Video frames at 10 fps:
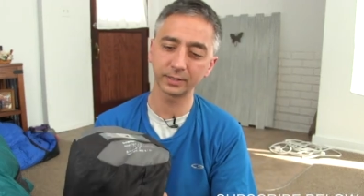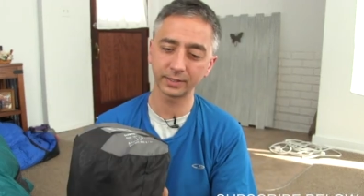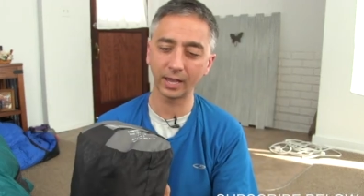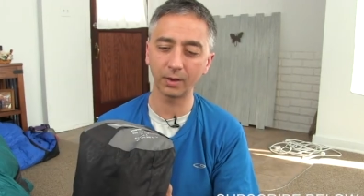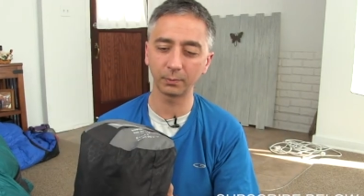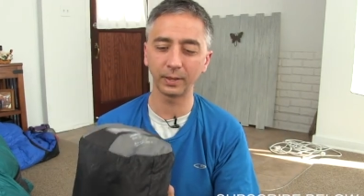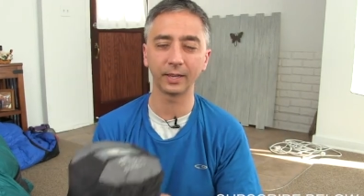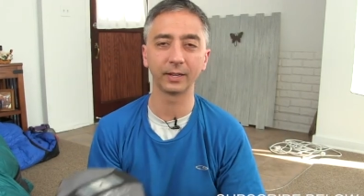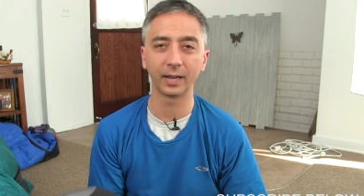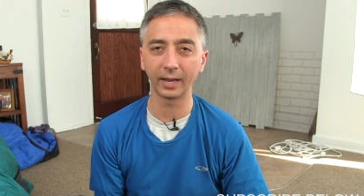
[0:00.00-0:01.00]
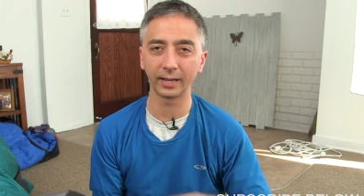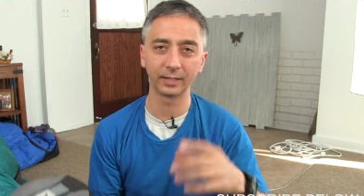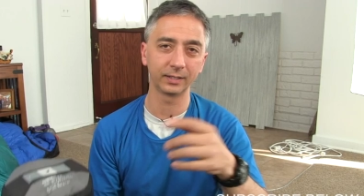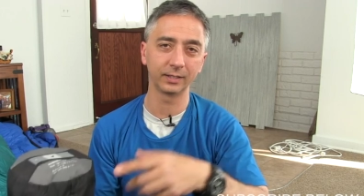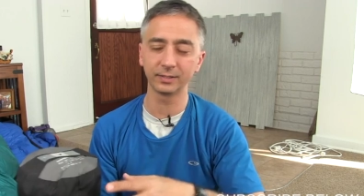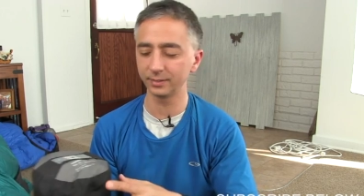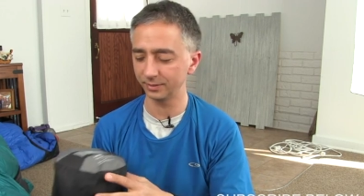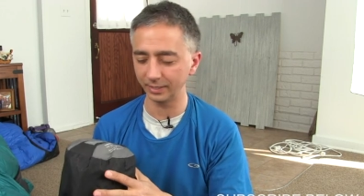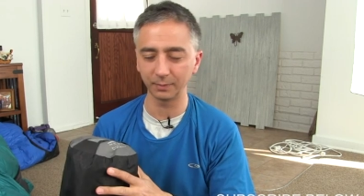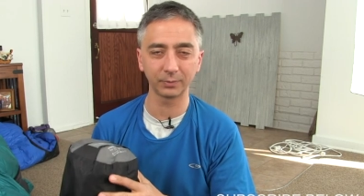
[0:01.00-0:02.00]
the Down Mat 9. It's the
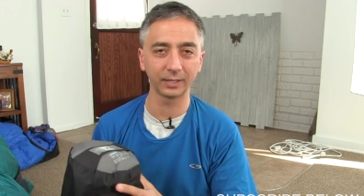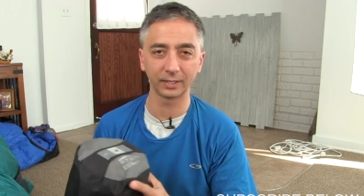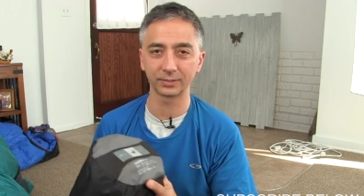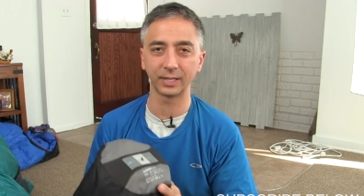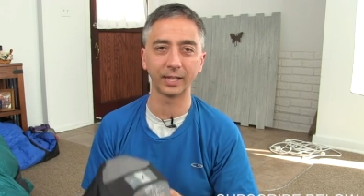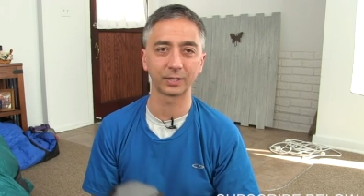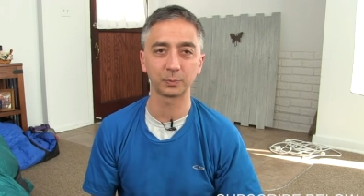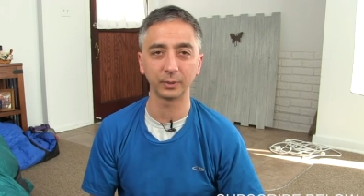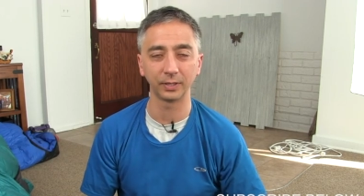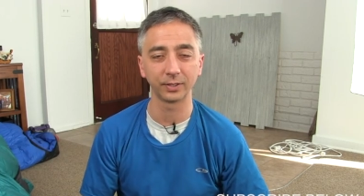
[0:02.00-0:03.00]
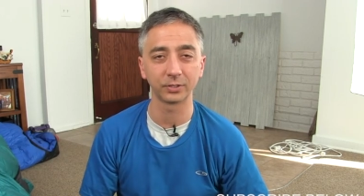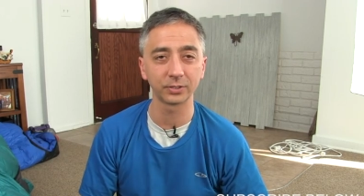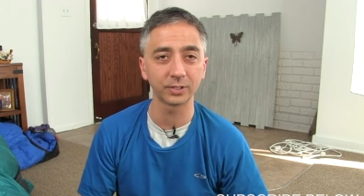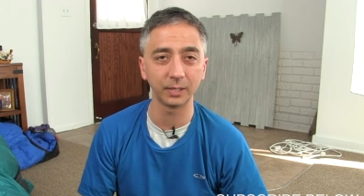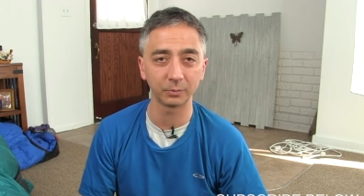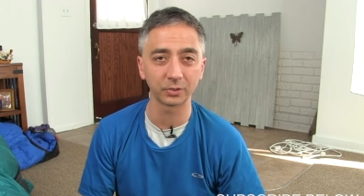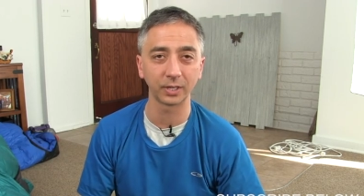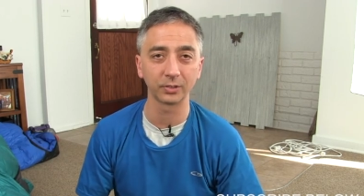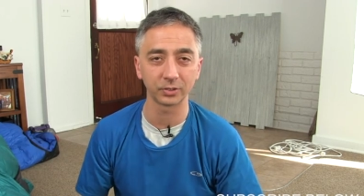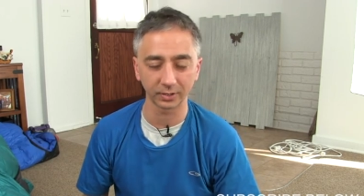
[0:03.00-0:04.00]
same thing as XP, they just keep
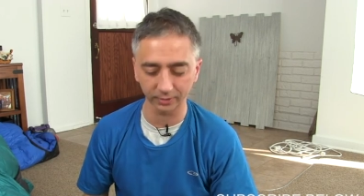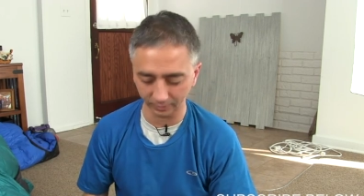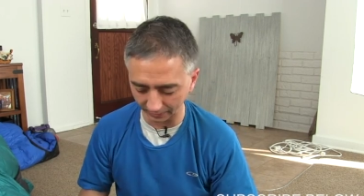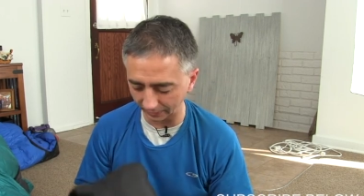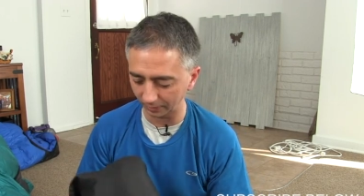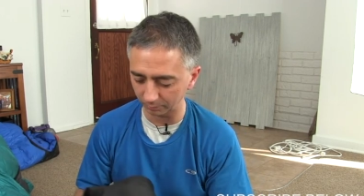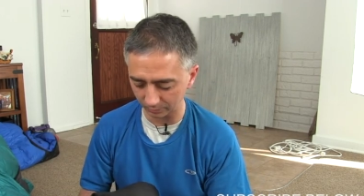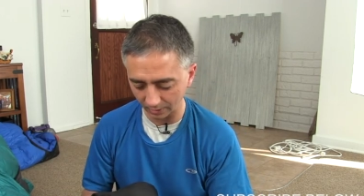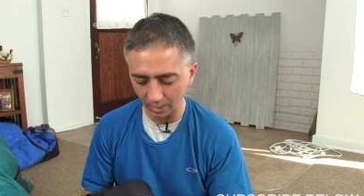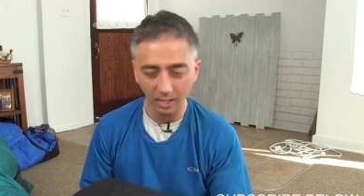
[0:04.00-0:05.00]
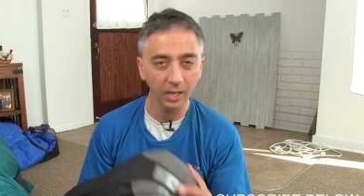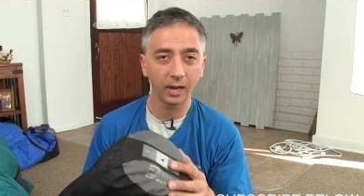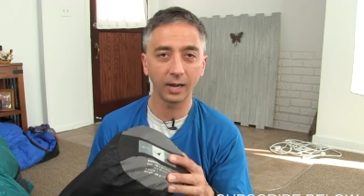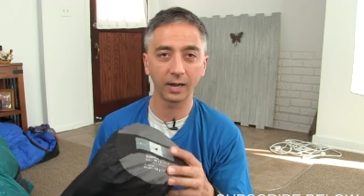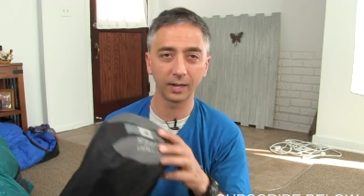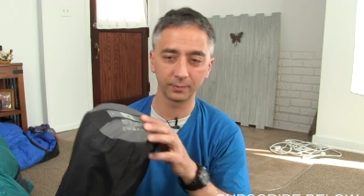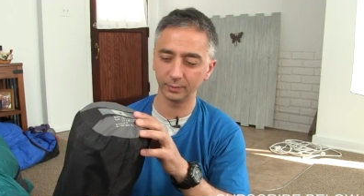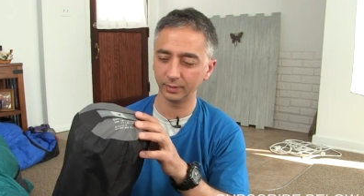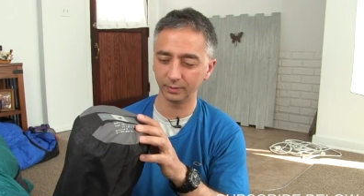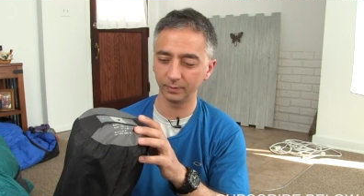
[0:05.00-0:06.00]
changing the names. Uh,
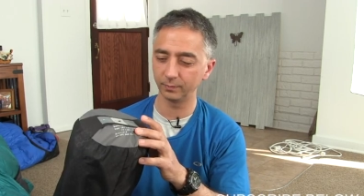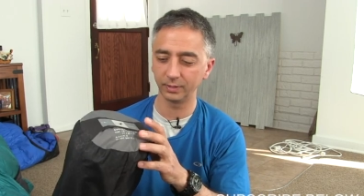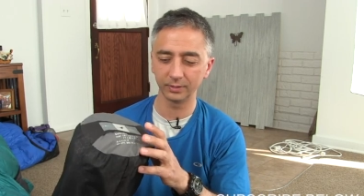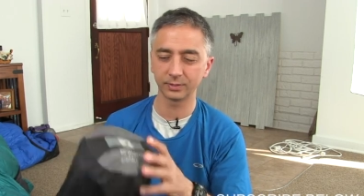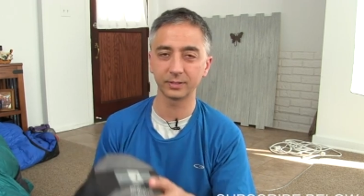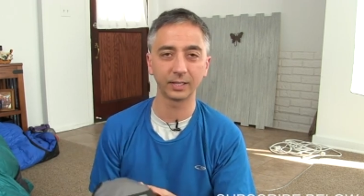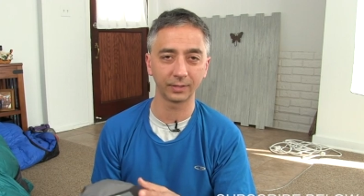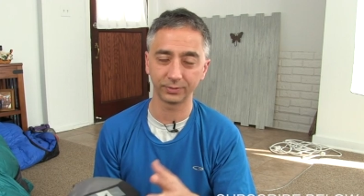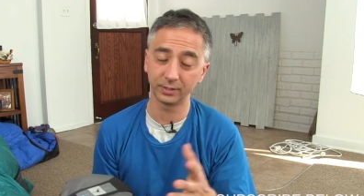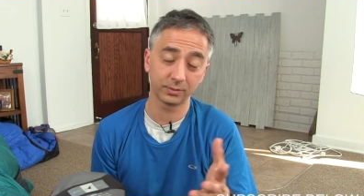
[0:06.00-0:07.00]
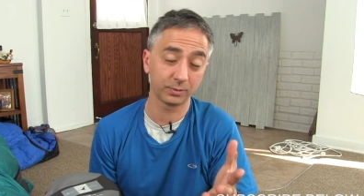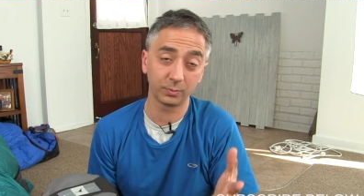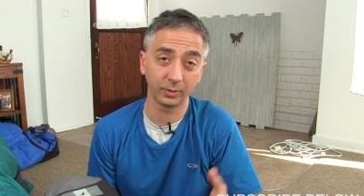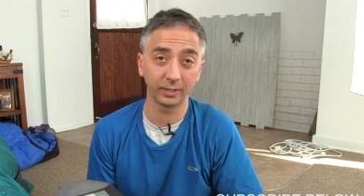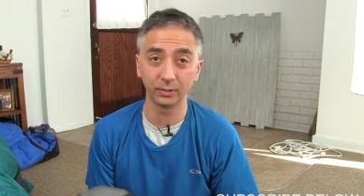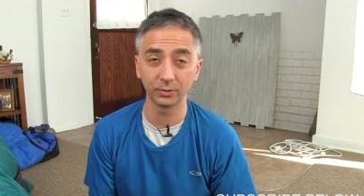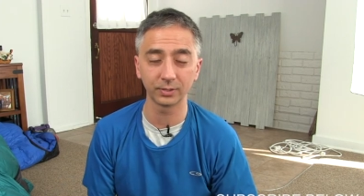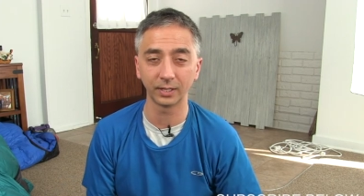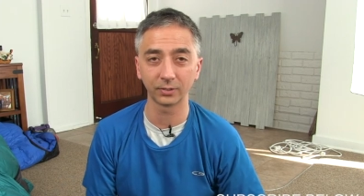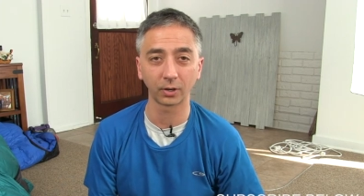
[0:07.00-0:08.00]
it is, this is what I
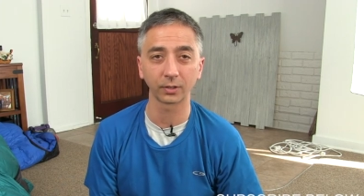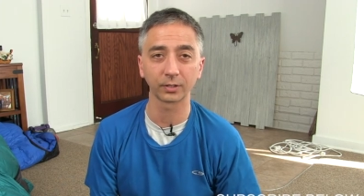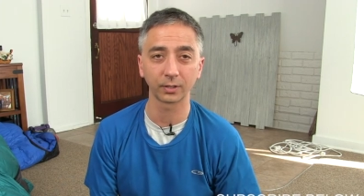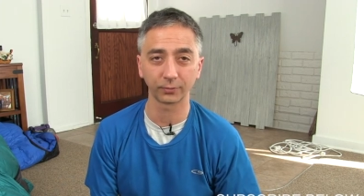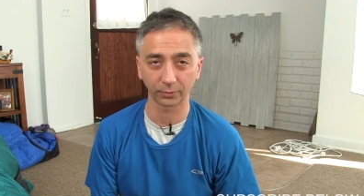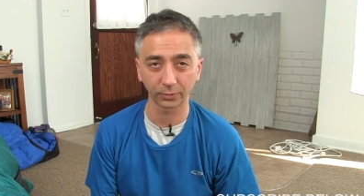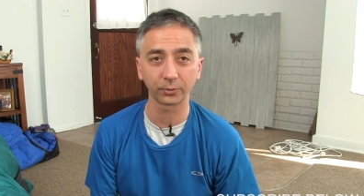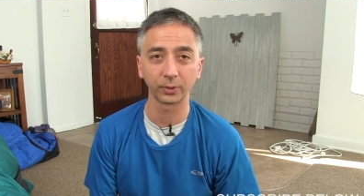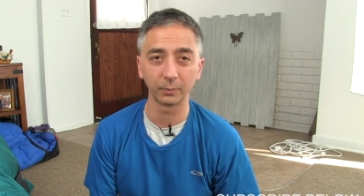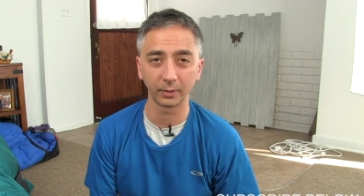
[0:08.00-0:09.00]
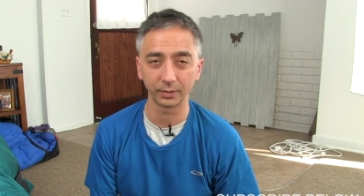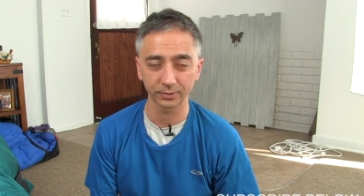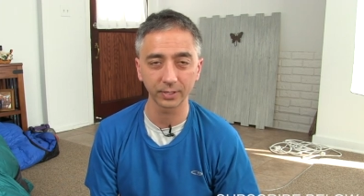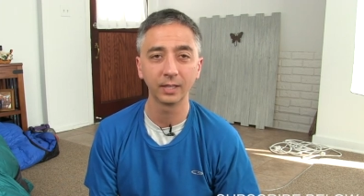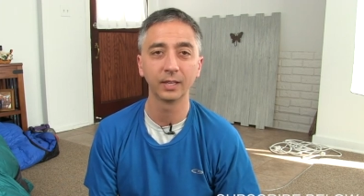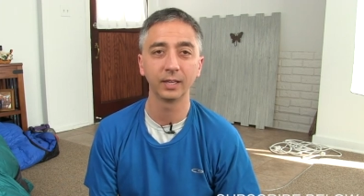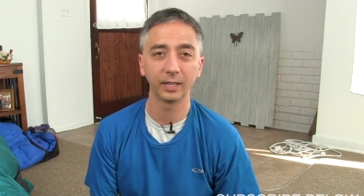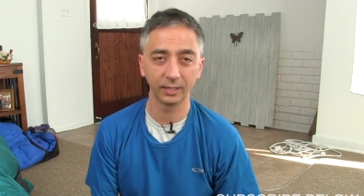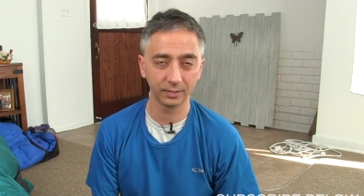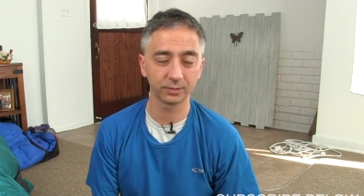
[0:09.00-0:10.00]
used in Antarctica for three months.
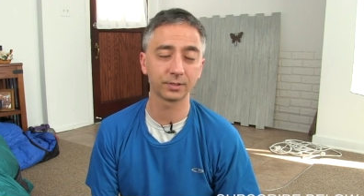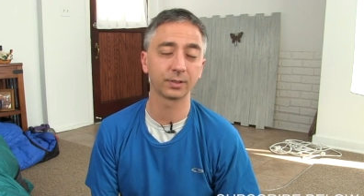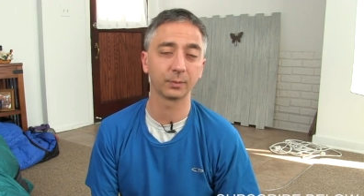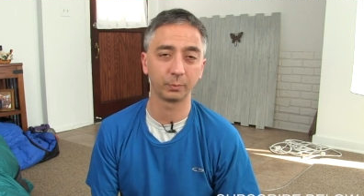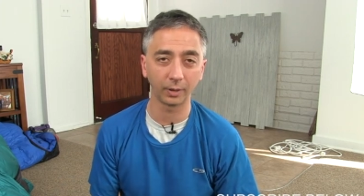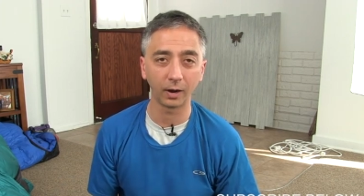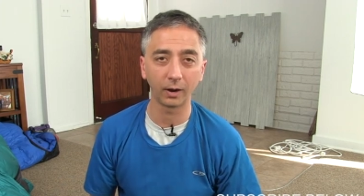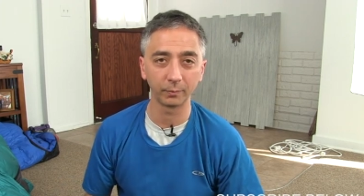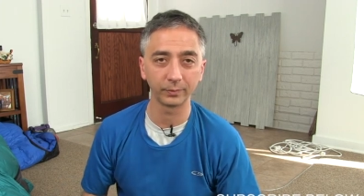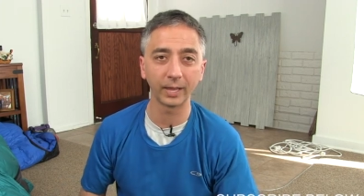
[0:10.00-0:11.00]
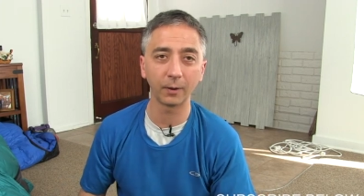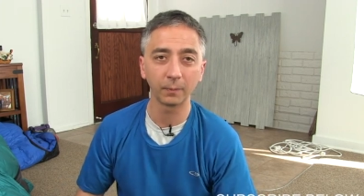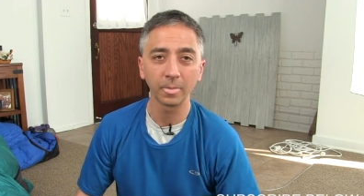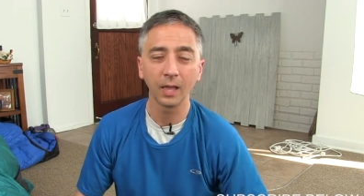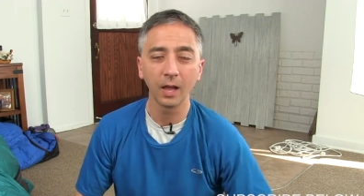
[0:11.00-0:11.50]
It is the bomb. Now,